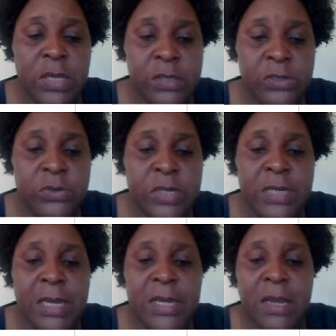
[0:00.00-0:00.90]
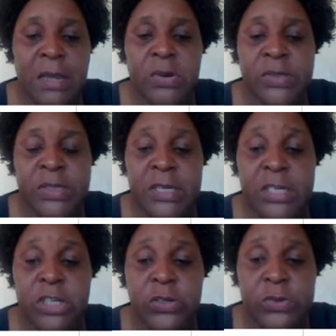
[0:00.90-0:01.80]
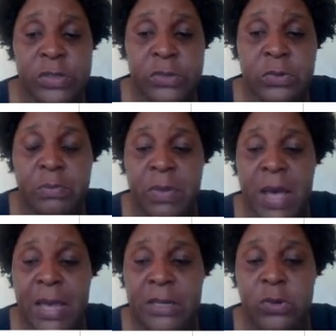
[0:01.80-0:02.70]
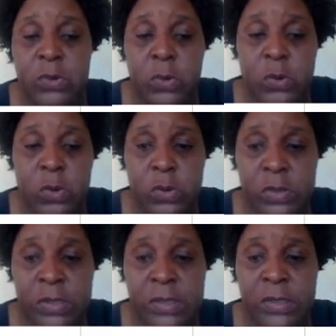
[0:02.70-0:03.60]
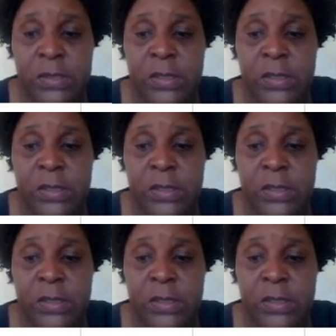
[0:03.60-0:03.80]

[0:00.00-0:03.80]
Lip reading: insulin enables the tissues to burn glucose